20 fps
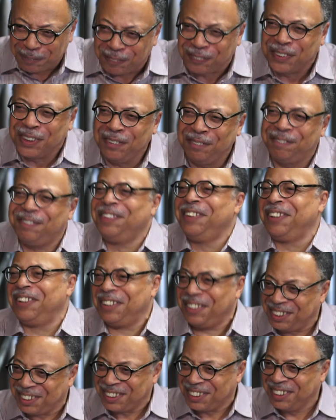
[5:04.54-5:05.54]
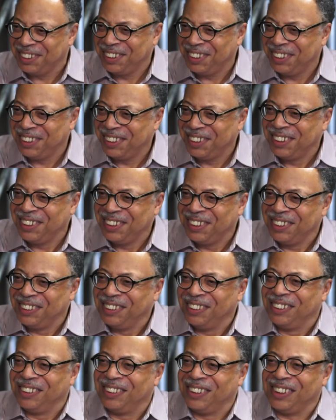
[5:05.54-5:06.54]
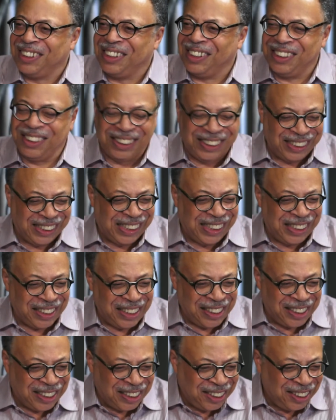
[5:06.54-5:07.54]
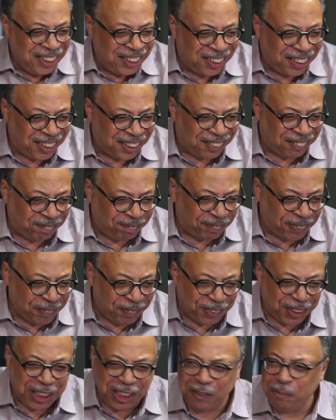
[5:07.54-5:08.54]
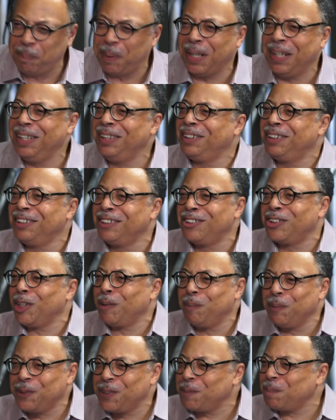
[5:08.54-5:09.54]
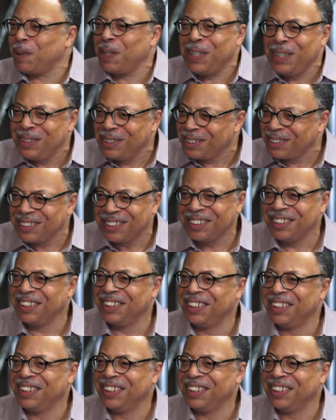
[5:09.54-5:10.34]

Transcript: free verse in fifteen pages, double space,